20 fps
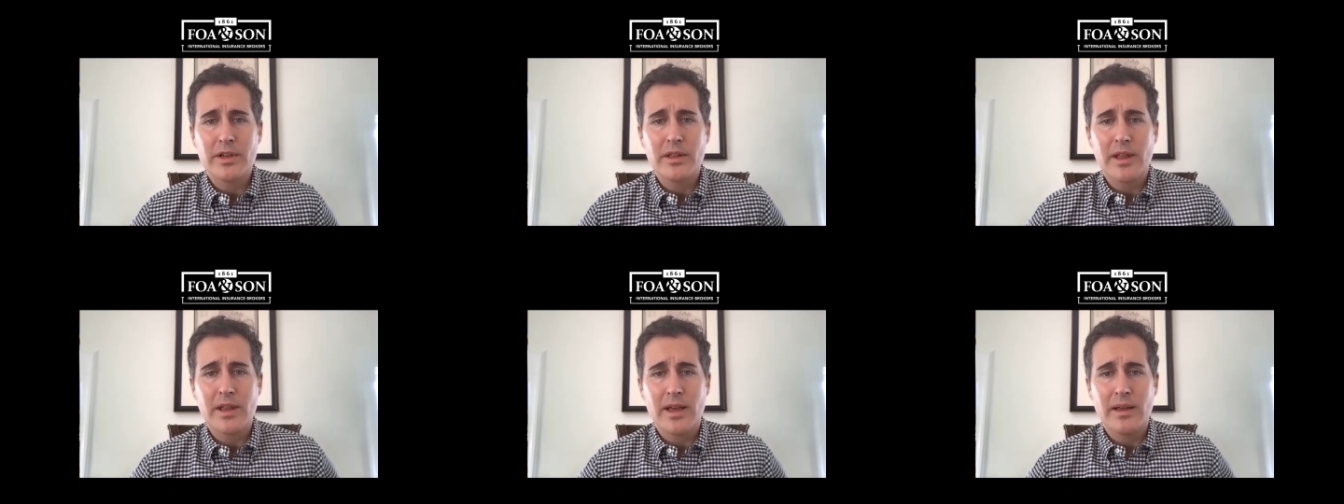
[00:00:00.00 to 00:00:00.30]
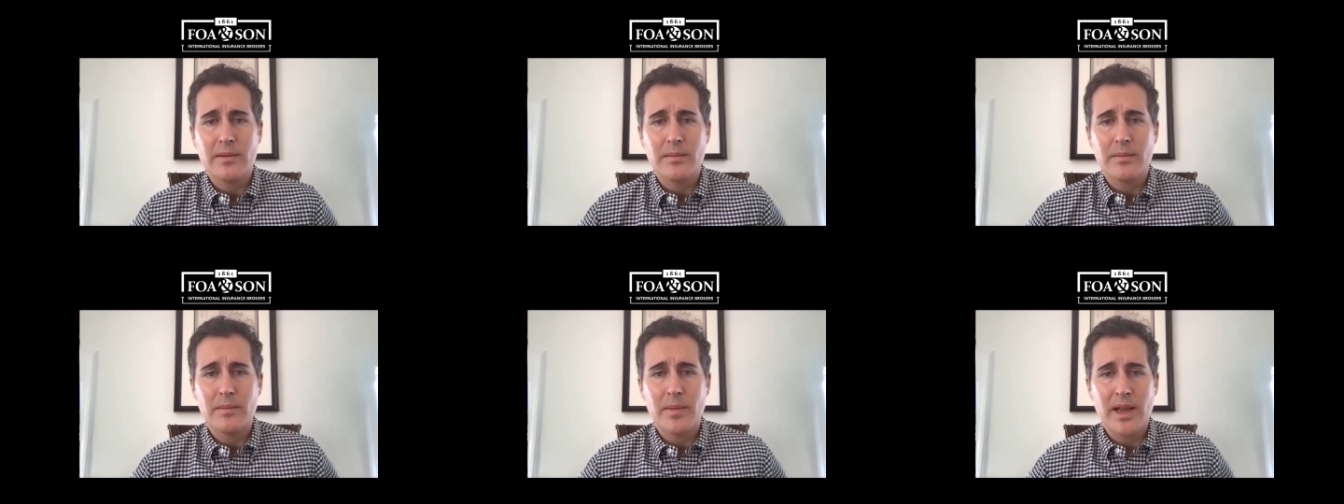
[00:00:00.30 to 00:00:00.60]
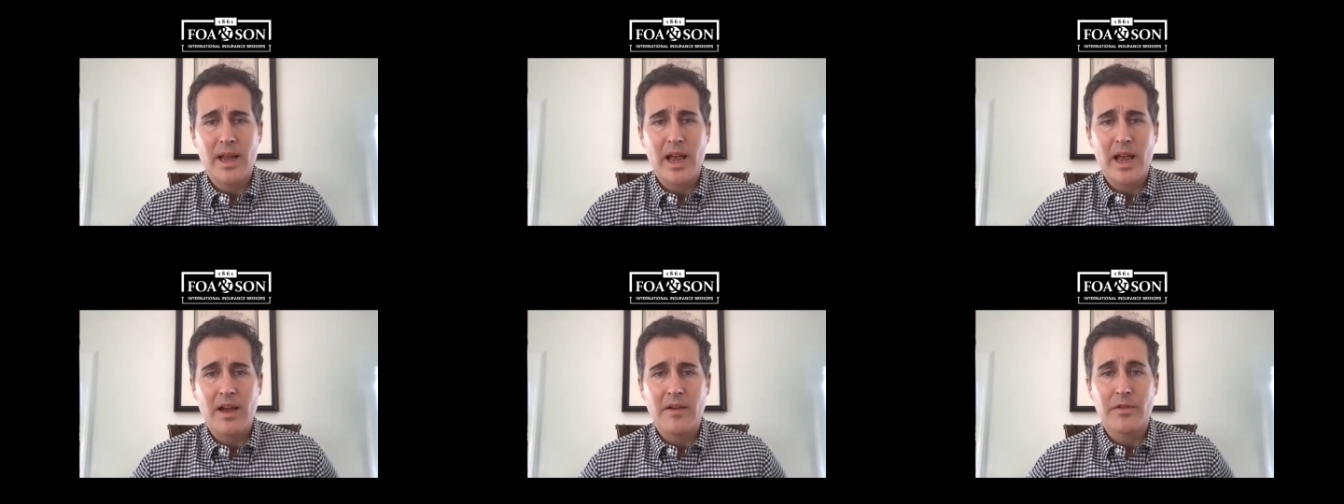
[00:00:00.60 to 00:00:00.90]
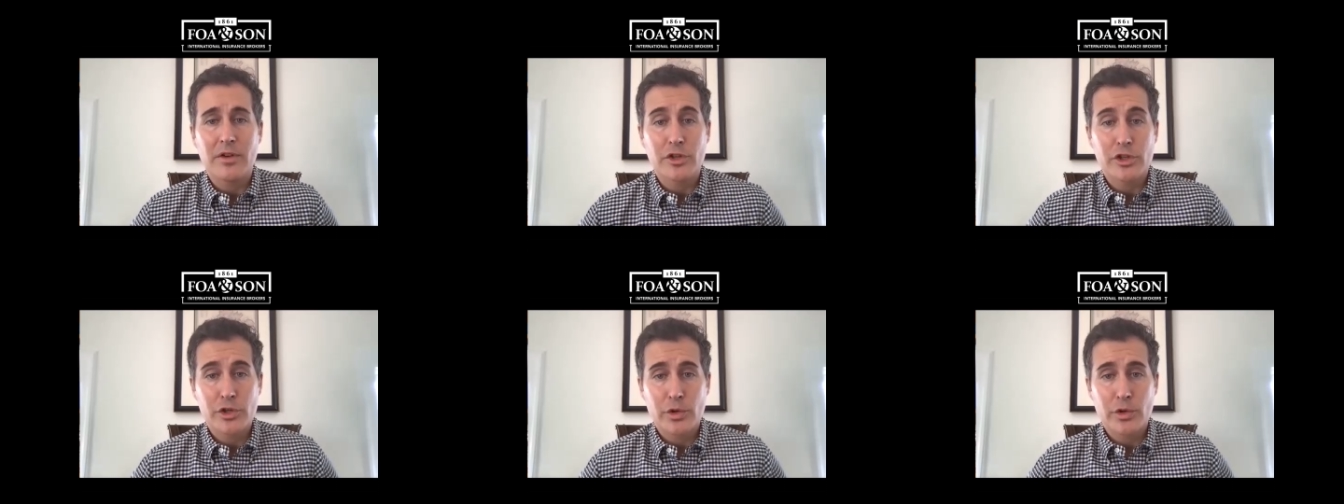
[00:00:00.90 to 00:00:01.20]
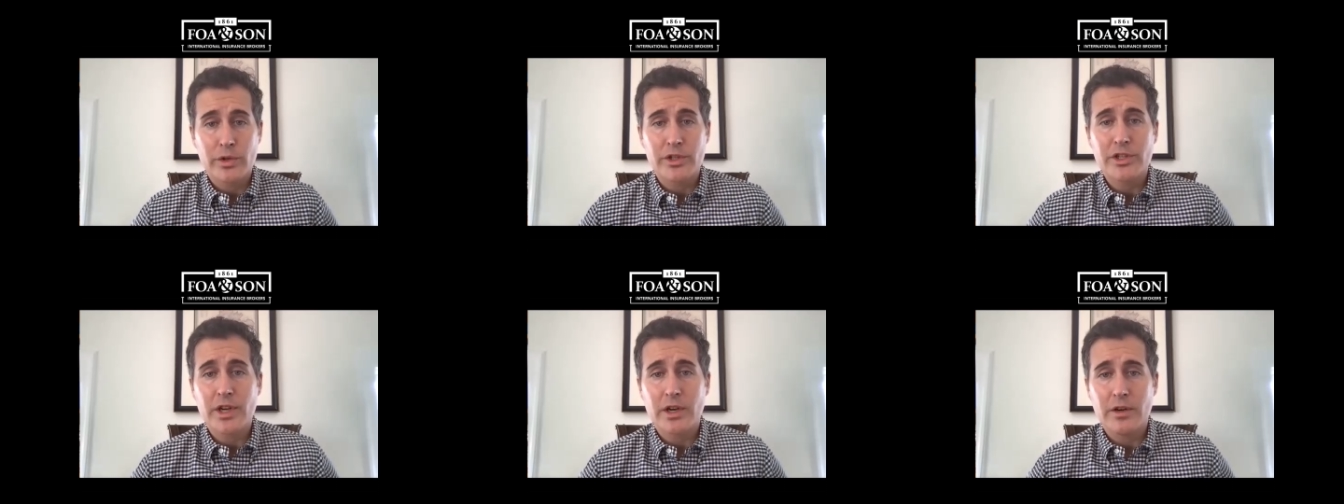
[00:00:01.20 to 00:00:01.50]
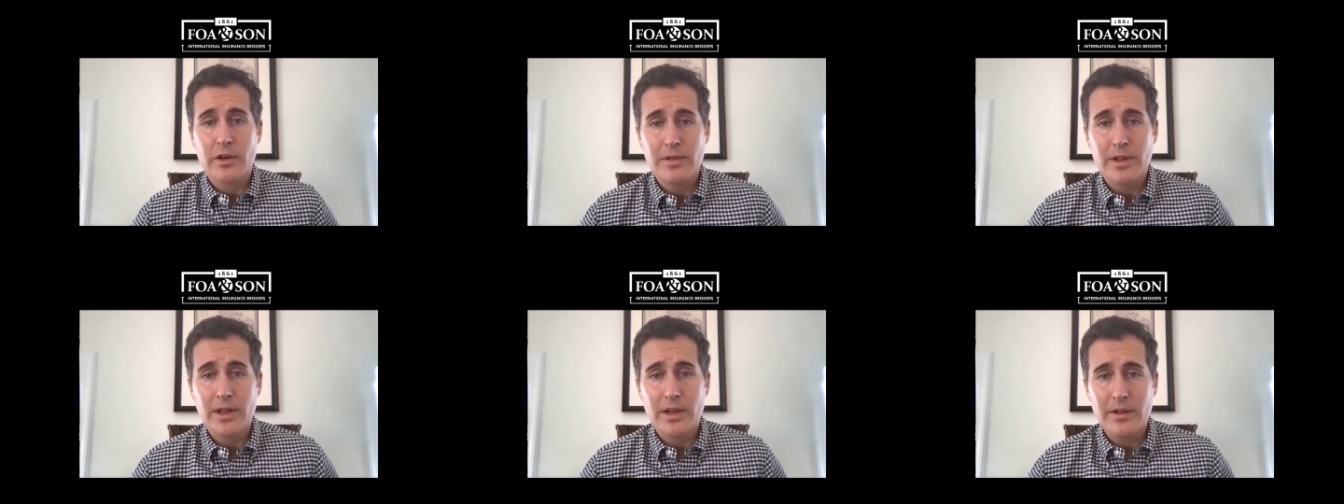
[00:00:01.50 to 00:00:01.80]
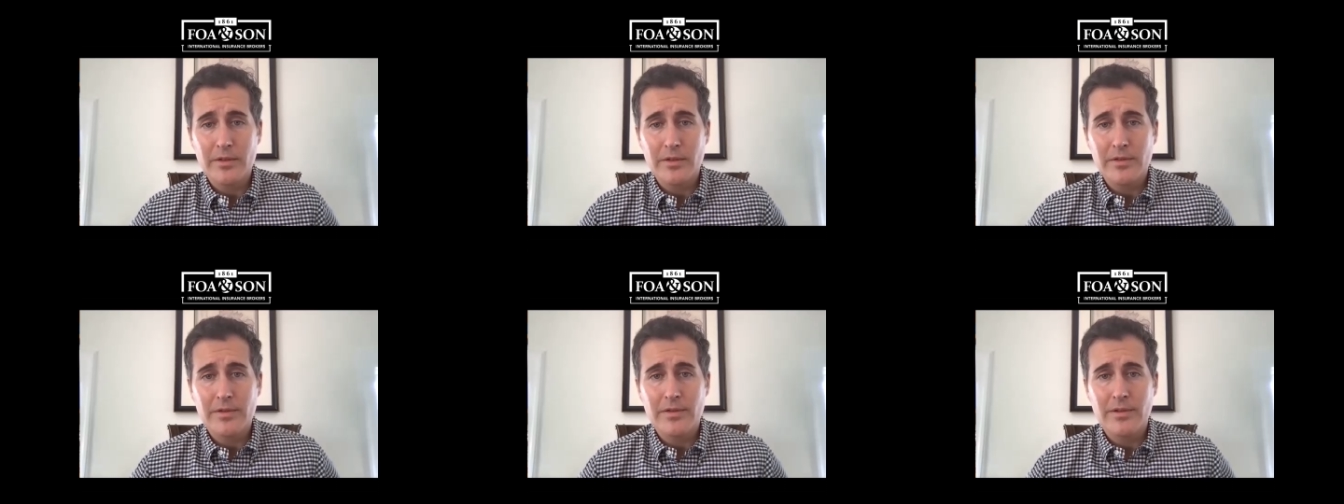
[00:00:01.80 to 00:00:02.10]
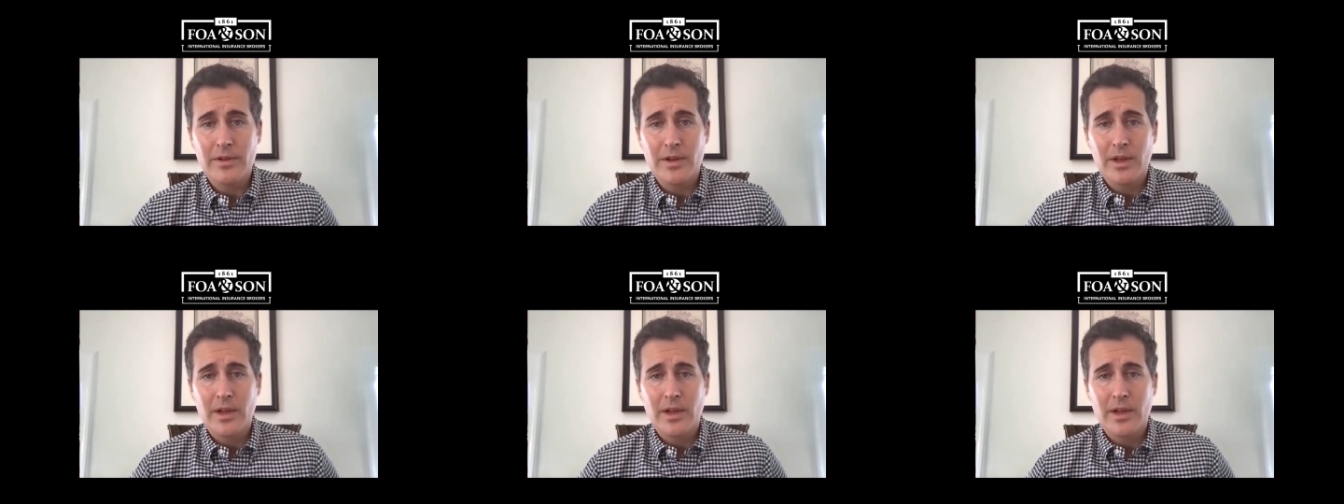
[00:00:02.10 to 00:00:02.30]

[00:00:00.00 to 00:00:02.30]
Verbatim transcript: that may have a short shelf life.